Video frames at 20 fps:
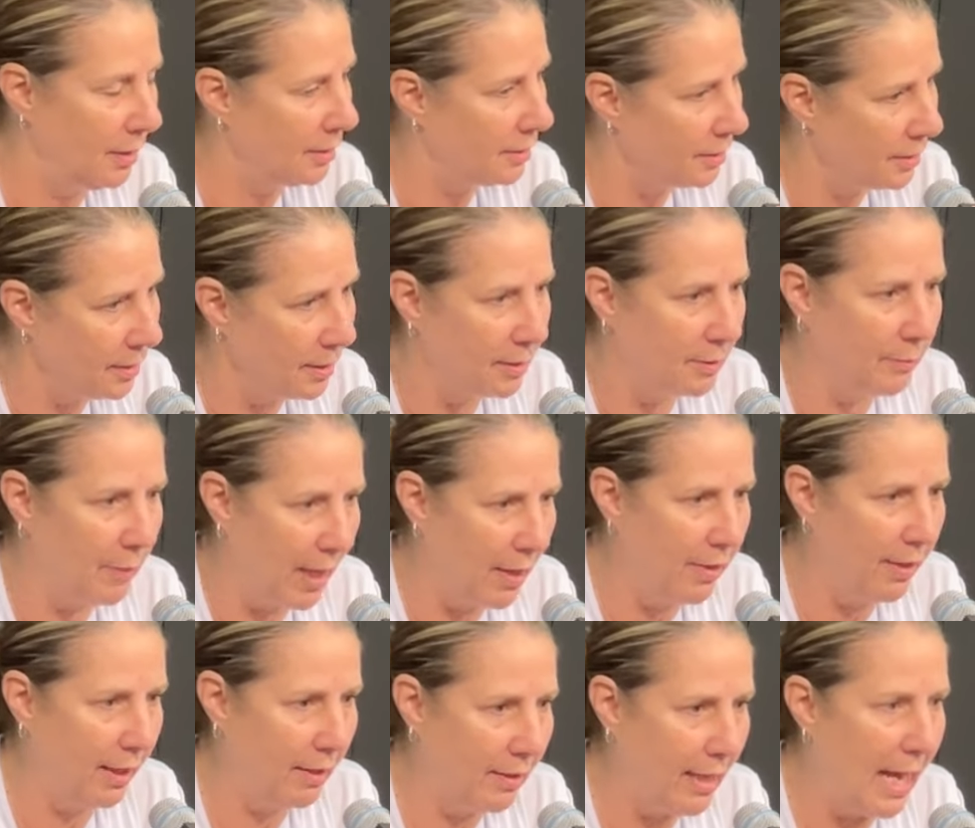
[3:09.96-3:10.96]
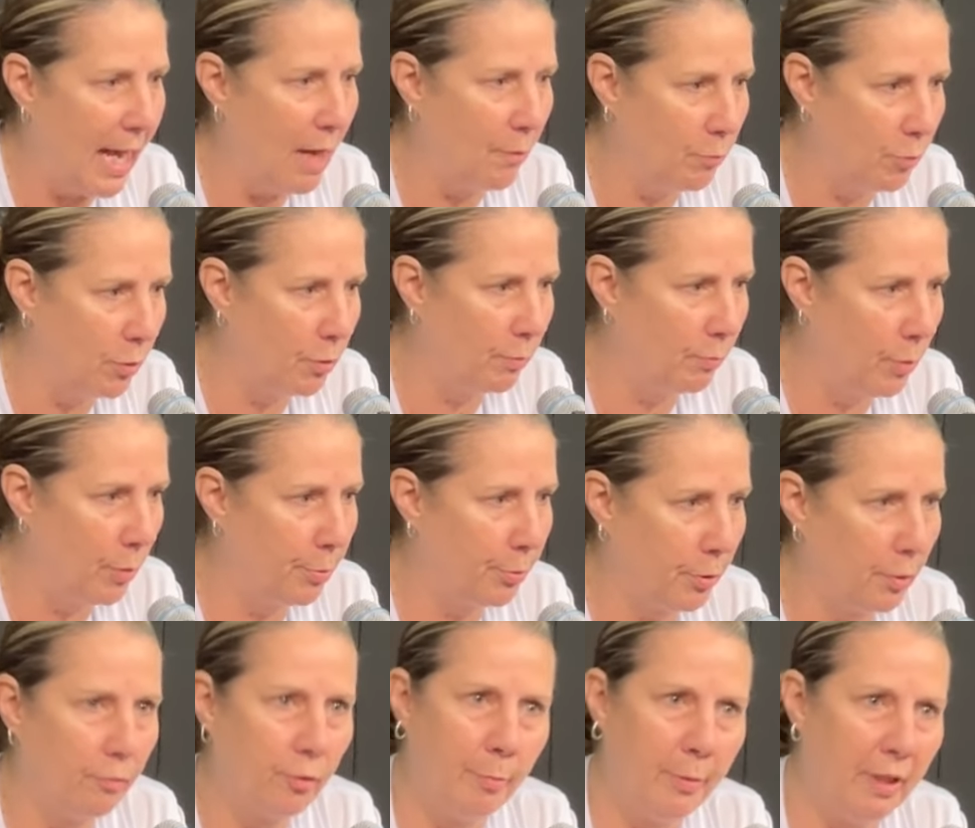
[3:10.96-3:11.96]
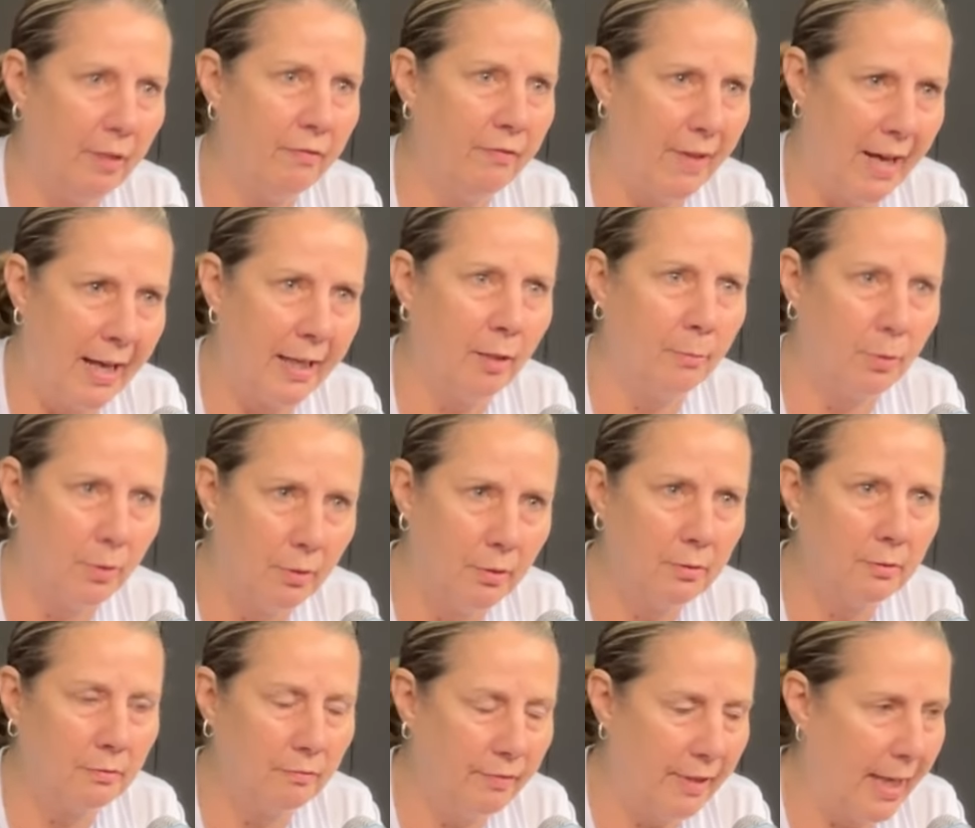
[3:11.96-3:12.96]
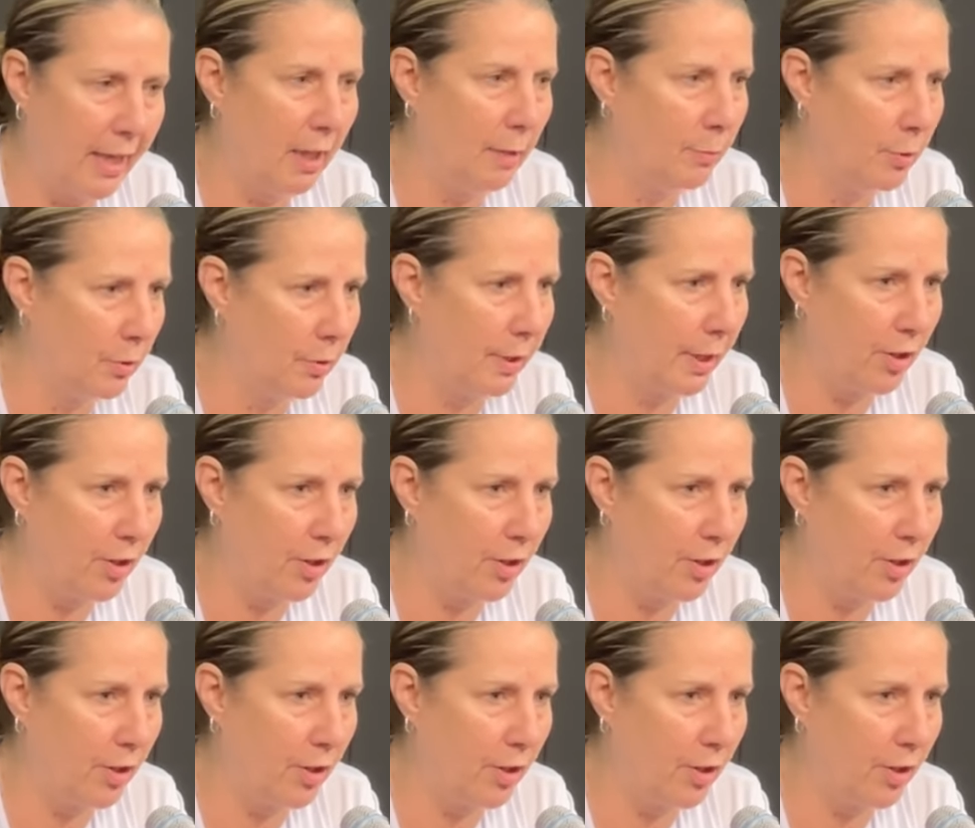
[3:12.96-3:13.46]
I think that will prove to be a valuable